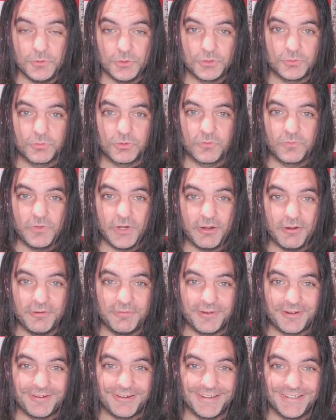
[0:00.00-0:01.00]
We're very,
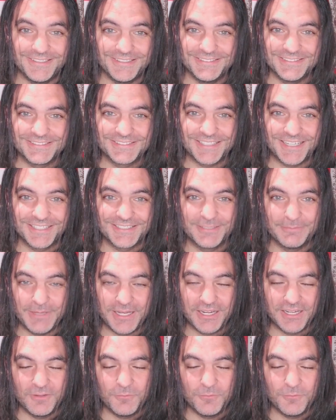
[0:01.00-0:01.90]
very psyched about it.